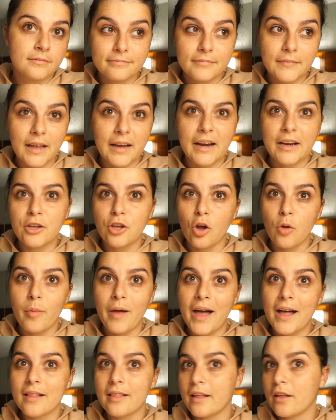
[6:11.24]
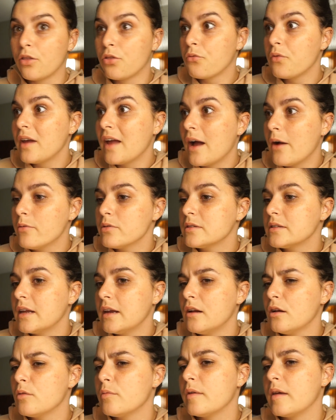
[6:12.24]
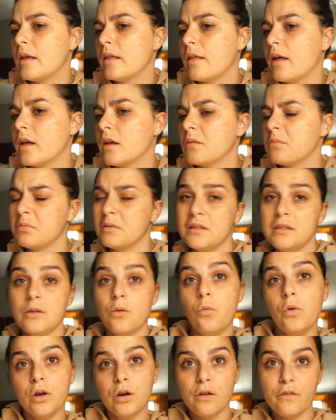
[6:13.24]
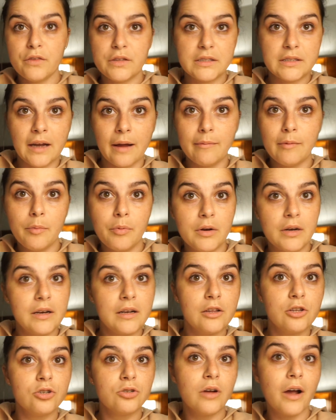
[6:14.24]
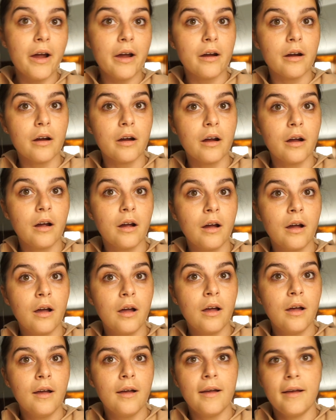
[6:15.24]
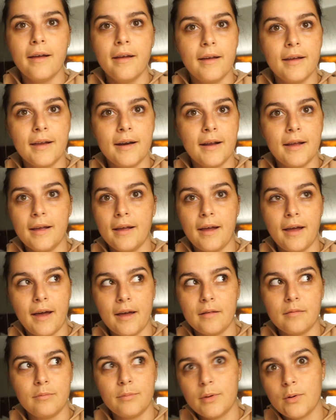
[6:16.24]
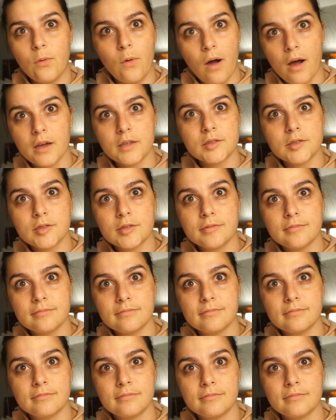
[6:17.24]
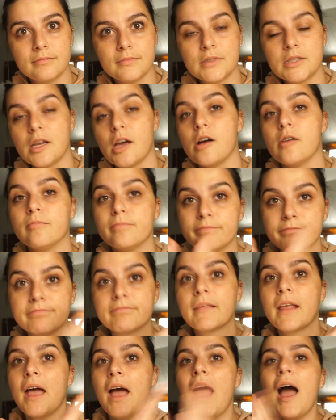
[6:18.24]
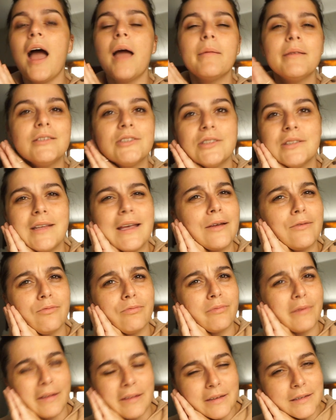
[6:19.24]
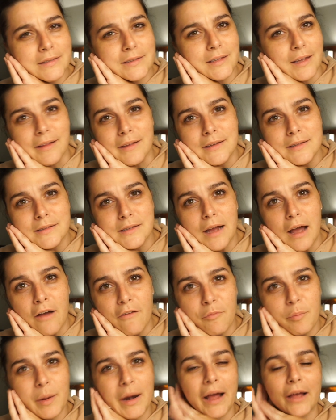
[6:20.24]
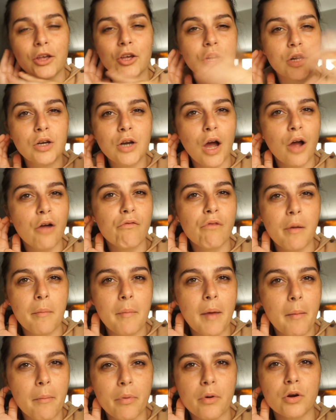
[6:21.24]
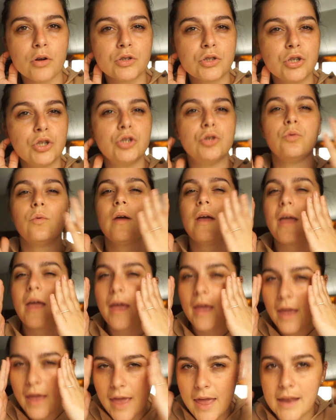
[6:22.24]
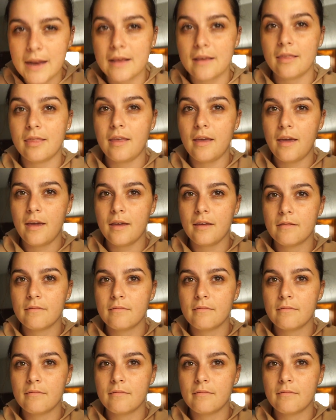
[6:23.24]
And I'd go back like 3 hours later being like, I wonder if it's time to put it in the dryer. And it hadn't been washed. So, I mean, just like really silly stuff, but I could not remember to do anything.